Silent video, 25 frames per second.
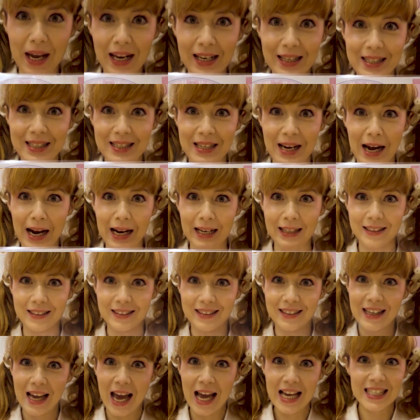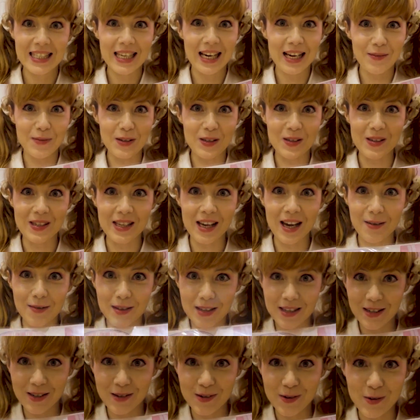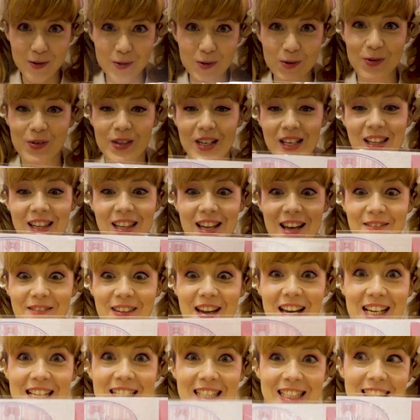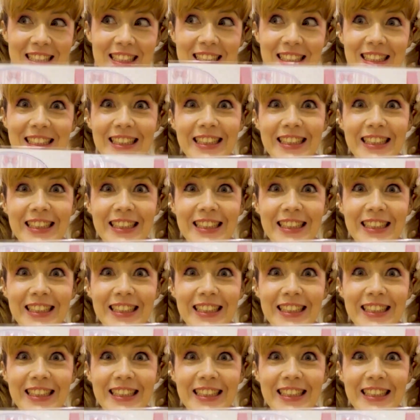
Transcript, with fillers: maid style. It's nice. It's Love it.